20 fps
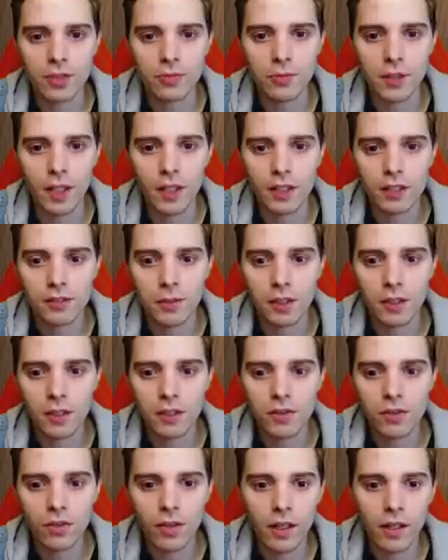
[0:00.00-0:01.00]
to be honest, but
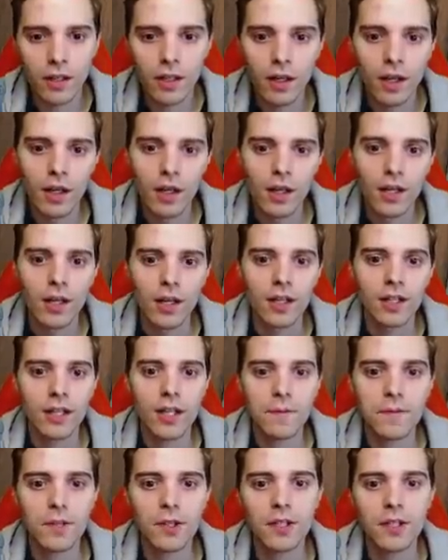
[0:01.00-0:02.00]
it's okay.
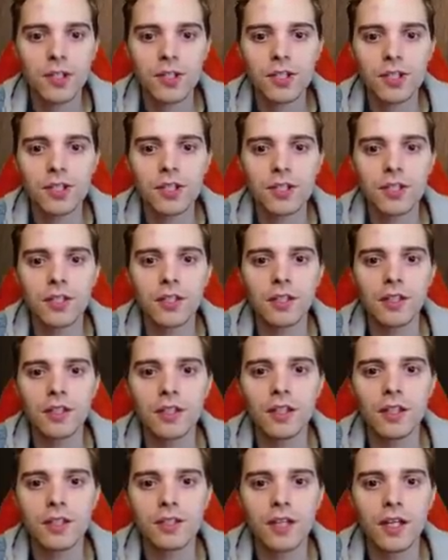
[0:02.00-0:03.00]
Capture energy.
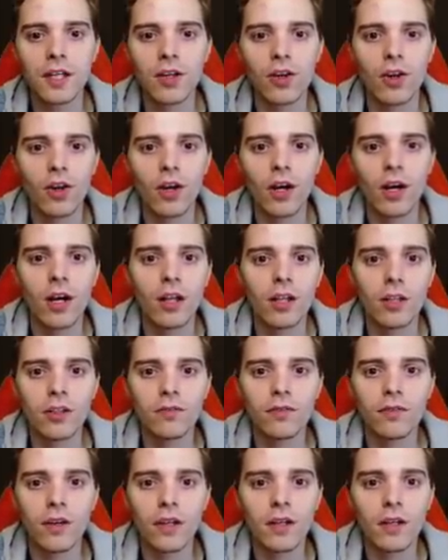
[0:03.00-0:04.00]
Let's get our uh, little
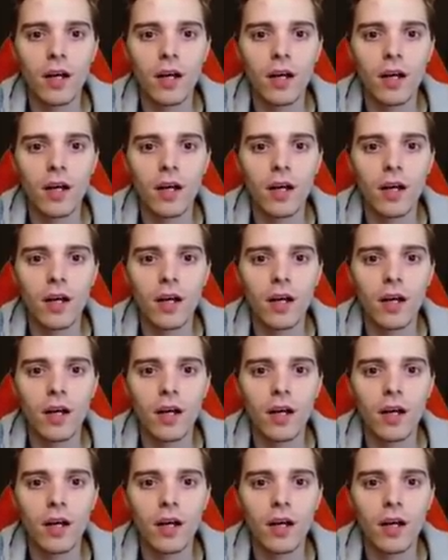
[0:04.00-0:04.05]
friend